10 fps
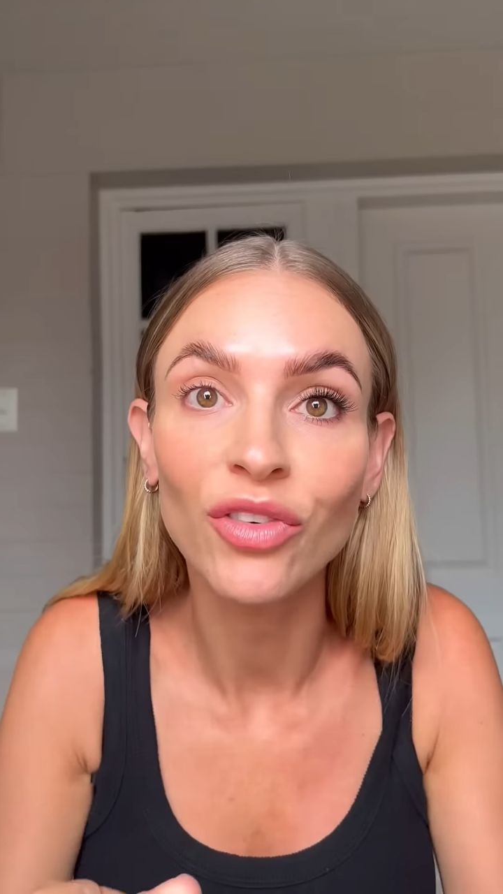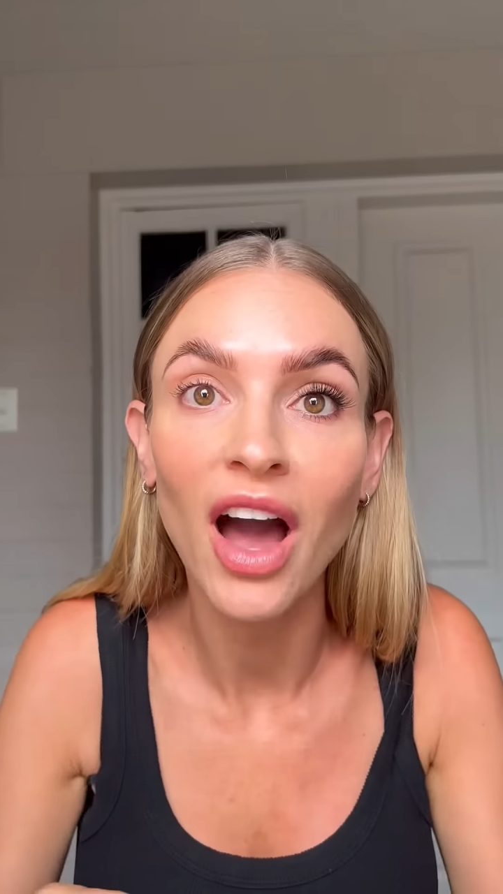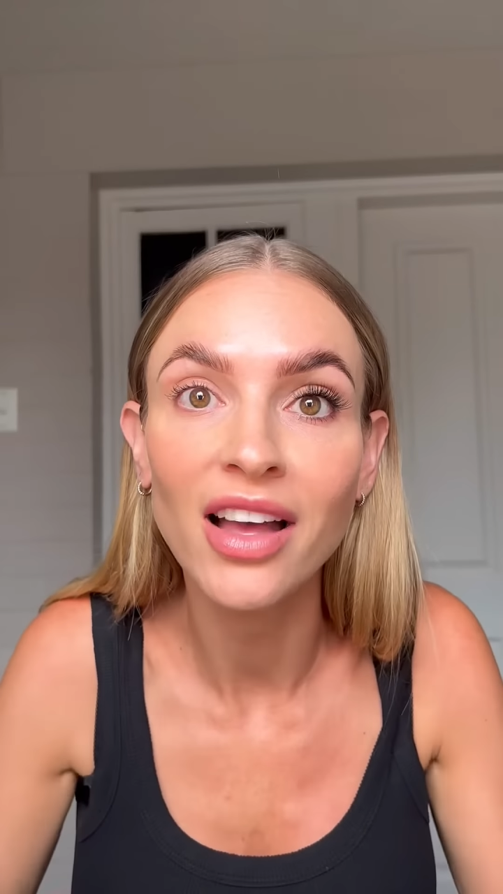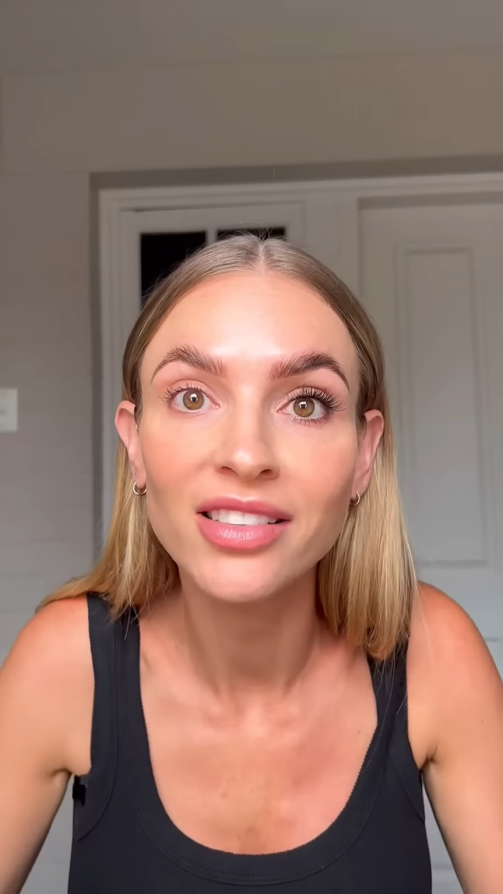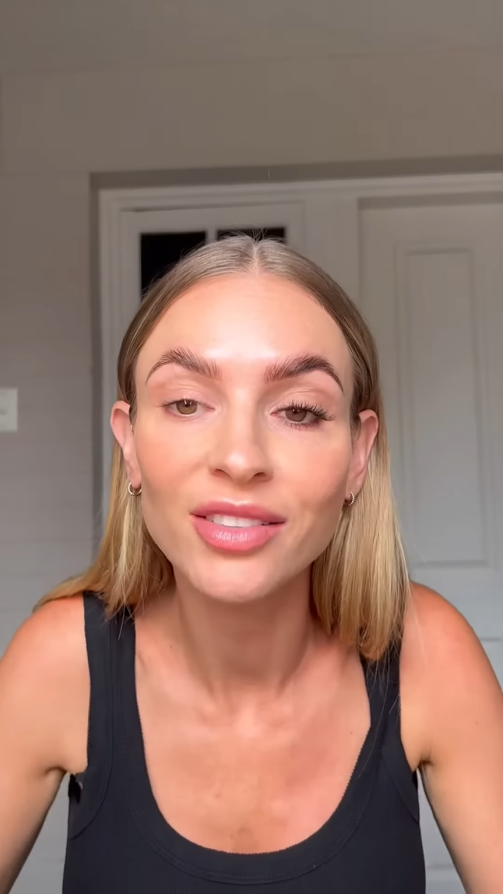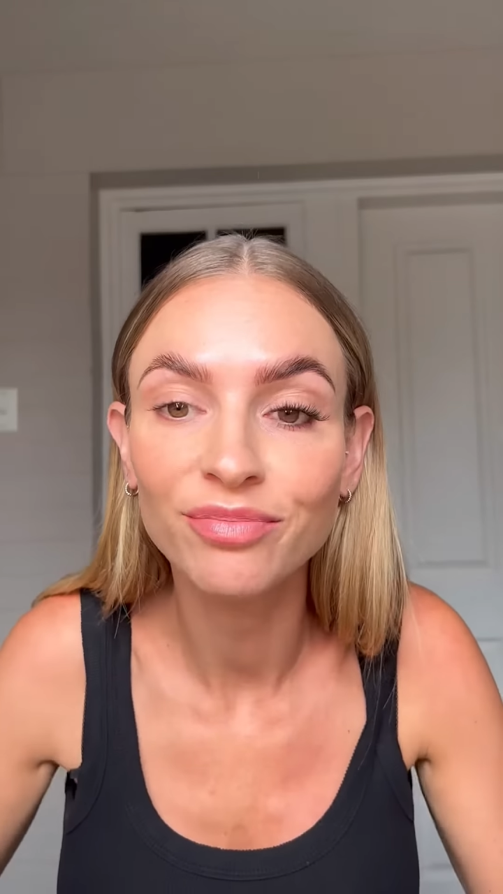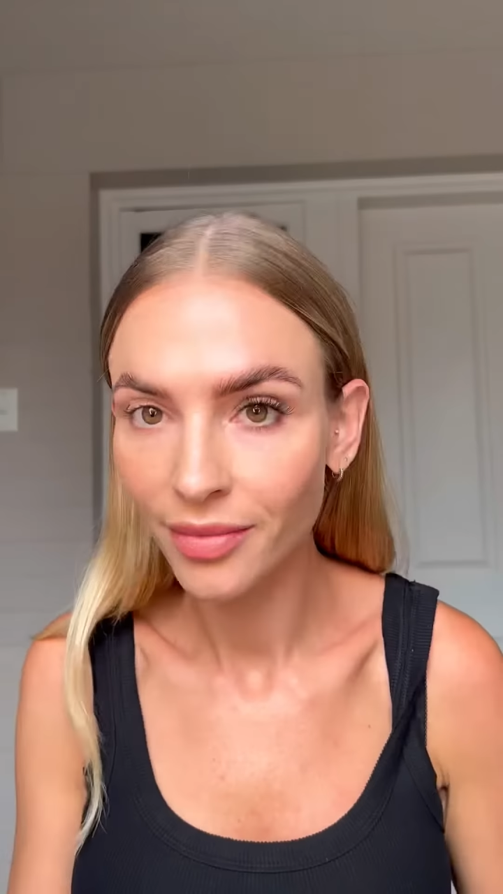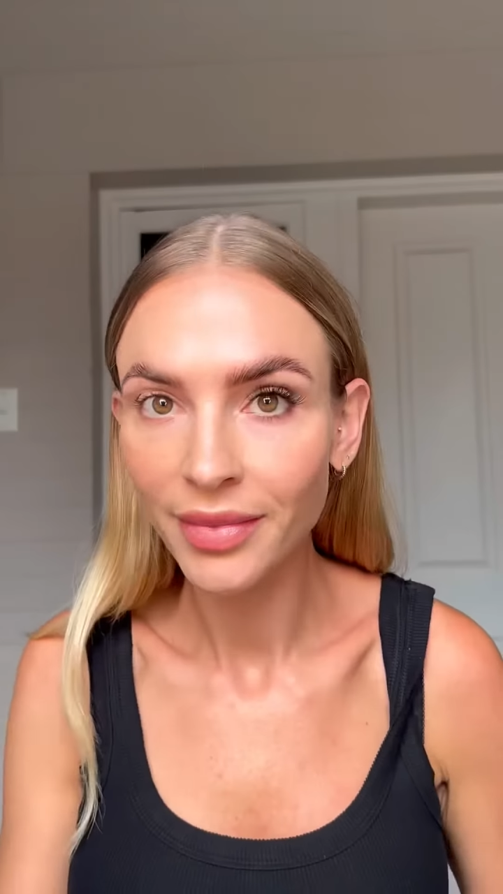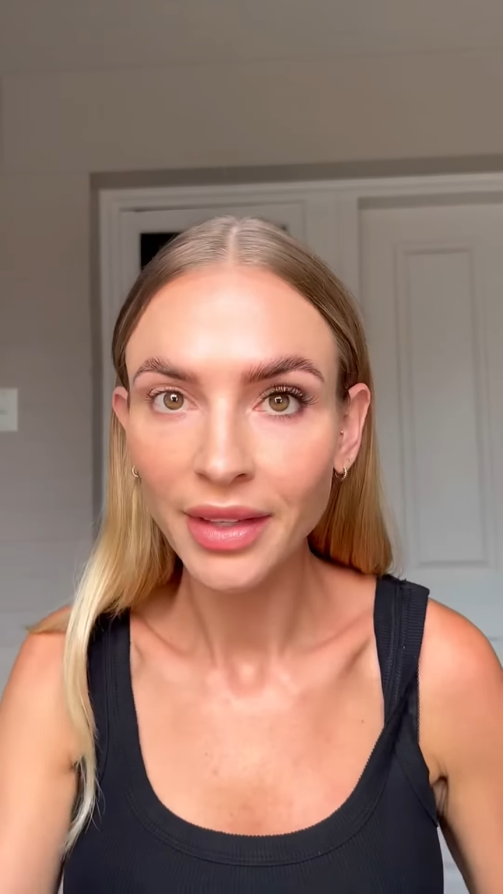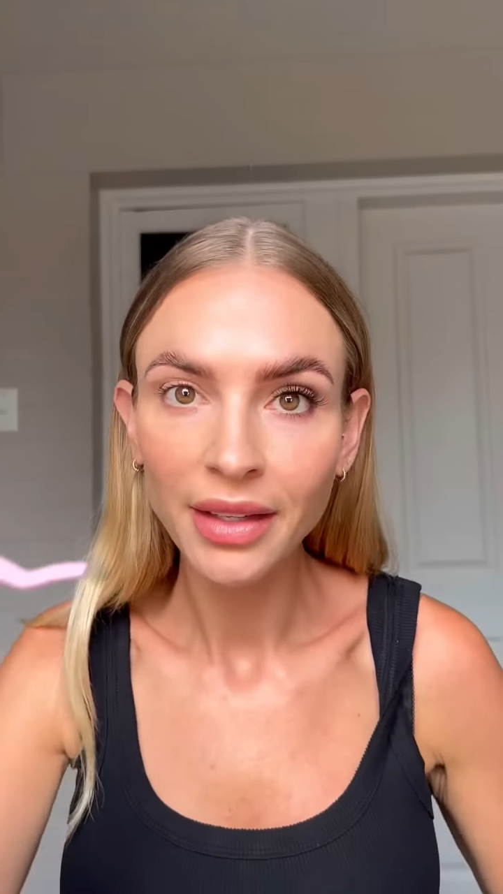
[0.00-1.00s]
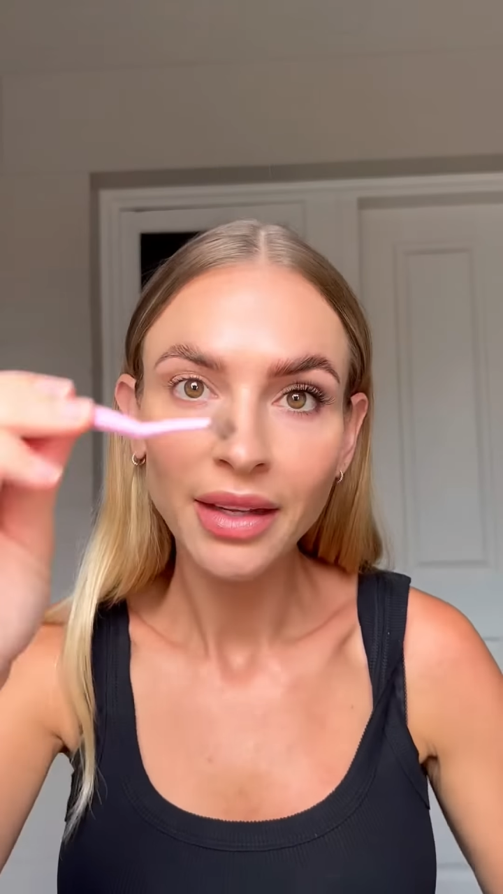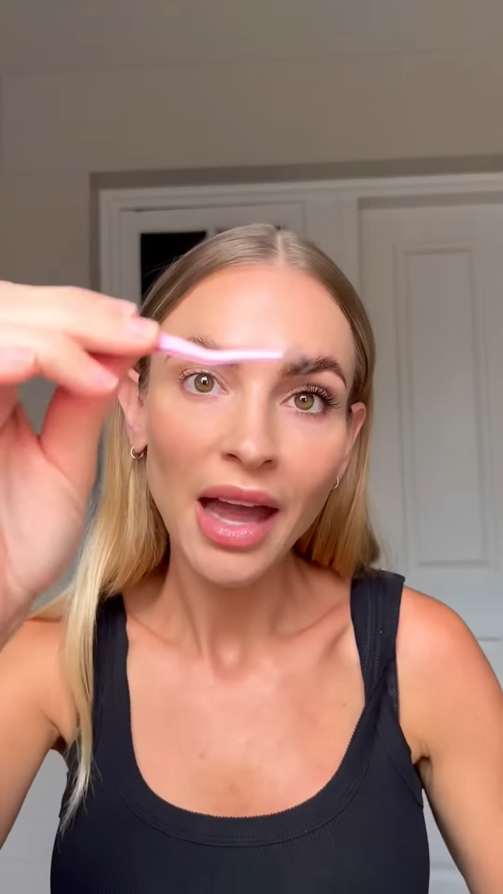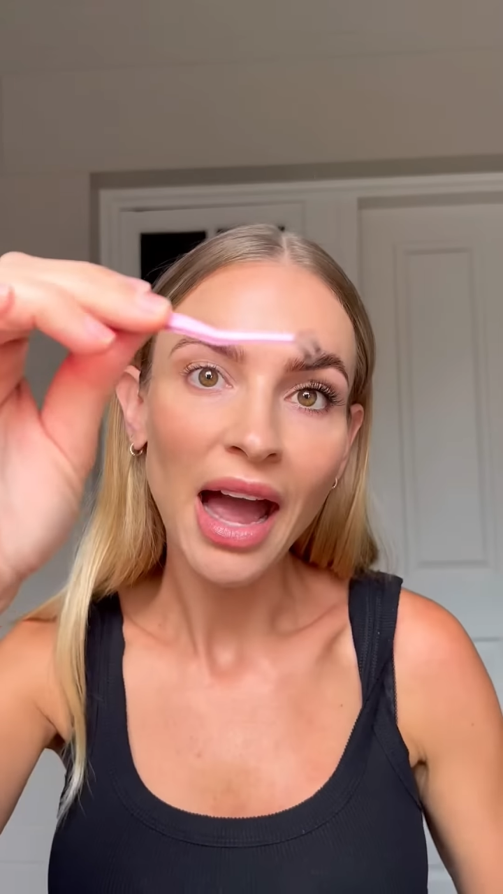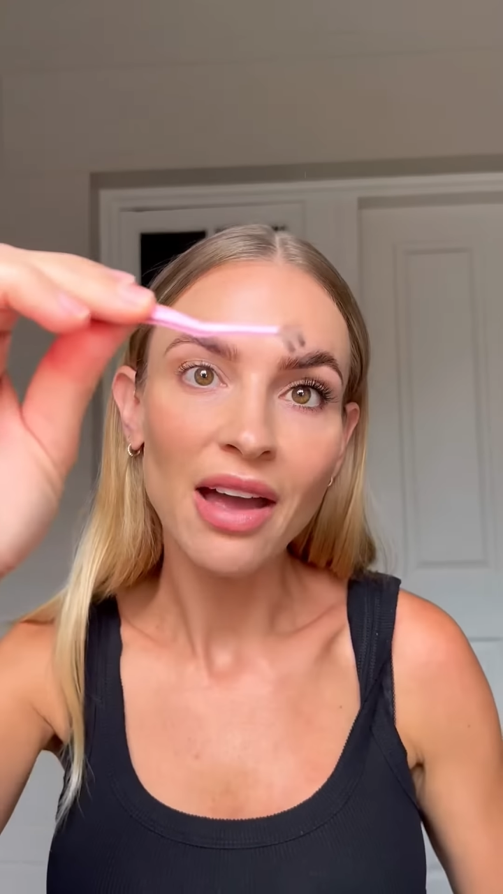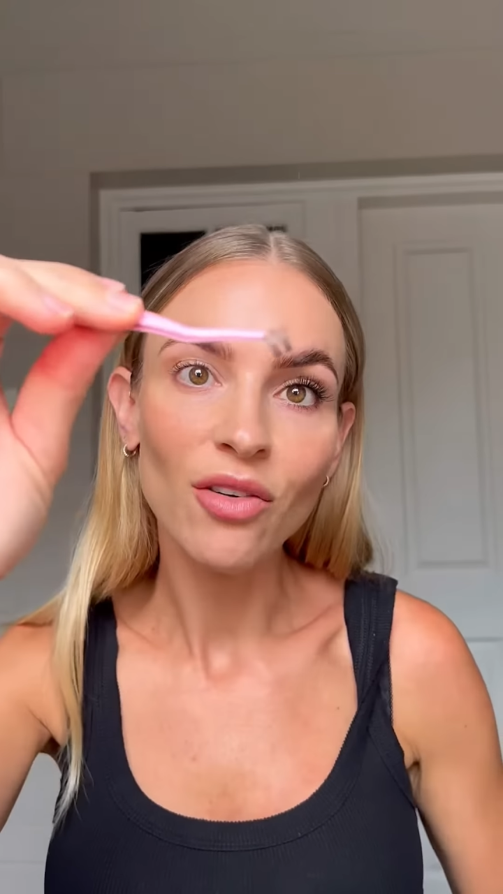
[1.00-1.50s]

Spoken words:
fast. I have